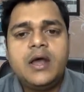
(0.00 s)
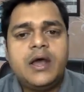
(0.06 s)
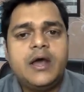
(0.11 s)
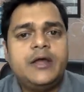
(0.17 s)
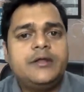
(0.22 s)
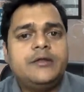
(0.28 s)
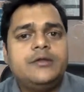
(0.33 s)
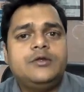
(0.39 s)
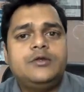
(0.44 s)

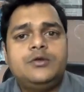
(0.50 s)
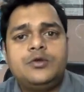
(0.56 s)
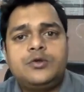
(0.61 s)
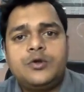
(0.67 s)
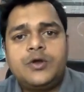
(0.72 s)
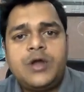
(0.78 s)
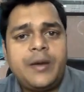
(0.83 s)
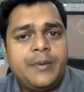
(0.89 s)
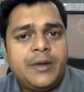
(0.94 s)
and you
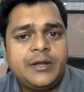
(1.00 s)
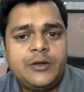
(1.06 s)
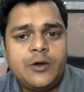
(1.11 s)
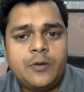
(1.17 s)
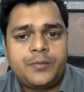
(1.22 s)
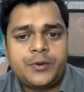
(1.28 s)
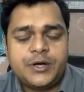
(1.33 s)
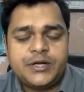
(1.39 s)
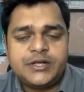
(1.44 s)
don't have any
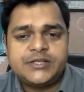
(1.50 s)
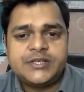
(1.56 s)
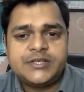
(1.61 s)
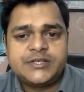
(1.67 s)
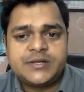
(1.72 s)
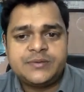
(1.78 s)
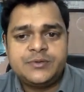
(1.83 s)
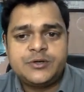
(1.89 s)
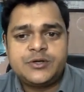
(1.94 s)
operating
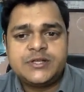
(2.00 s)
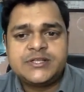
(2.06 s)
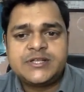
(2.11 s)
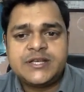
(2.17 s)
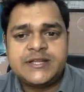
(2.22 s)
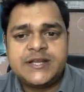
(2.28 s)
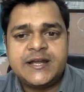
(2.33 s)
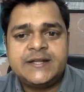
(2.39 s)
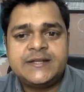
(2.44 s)
system. You can
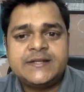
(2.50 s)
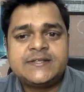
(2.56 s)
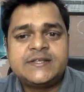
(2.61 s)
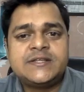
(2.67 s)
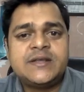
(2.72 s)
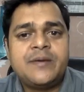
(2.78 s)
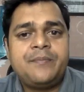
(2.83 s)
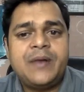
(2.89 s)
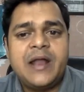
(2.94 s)
say that this
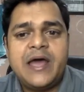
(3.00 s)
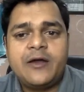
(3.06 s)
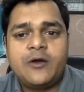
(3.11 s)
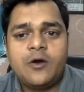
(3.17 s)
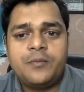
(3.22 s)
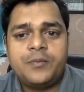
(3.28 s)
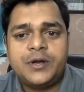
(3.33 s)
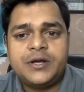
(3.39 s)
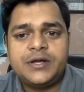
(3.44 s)
is the
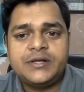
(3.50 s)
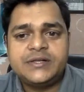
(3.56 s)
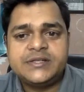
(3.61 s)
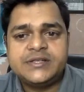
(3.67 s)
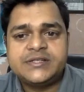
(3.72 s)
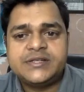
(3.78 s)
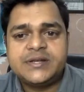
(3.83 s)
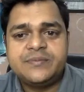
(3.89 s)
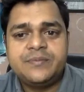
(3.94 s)
blank operating
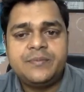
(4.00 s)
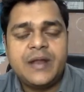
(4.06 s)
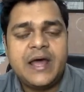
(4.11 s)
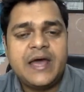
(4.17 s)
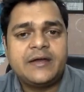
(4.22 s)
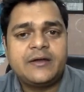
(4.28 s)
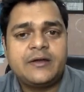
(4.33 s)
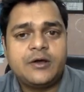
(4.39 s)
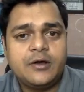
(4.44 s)
system.
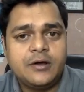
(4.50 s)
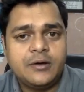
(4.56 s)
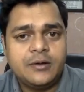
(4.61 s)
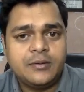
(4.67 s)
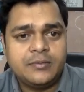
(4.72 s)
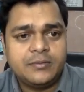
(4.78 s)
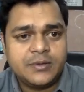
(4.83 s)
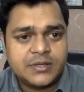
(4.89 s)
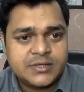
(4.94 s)
Blank
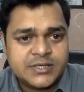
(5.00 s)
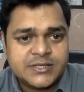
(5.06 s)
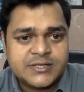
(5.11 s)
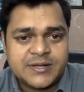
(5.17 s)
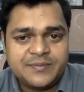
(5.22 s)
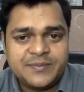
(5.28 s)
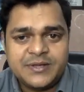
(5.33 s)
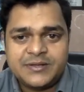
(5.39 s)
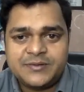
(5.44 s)

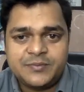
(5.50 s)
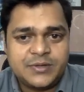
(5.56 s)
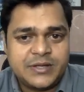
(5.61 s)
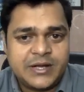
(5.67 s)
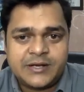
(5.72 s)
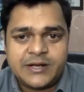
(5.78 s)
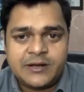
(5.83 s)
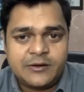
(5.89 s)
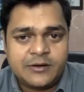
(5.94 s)
system means
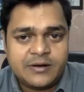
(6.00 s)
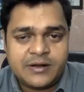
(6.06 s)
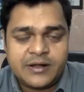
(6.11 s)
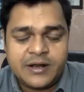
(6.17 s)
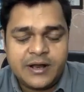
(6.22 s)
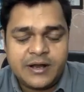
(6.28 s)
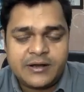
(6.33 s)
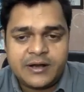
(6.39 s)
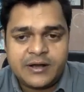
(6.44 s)
that
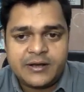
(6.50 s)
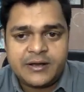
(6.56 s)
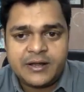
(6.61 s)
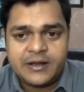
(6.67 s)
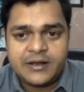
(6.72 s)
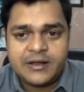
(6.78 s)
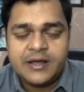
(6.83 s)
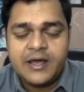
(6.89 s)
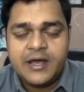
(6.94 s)
cannot
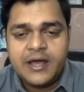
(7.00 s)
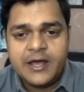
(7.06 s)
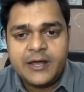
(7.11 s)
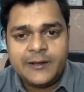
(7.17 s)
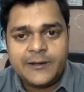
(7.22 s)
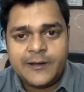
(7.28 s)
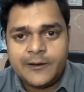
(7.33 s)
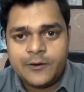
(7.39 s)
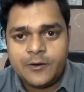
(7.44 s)
contain
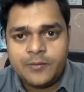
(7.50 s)
any kind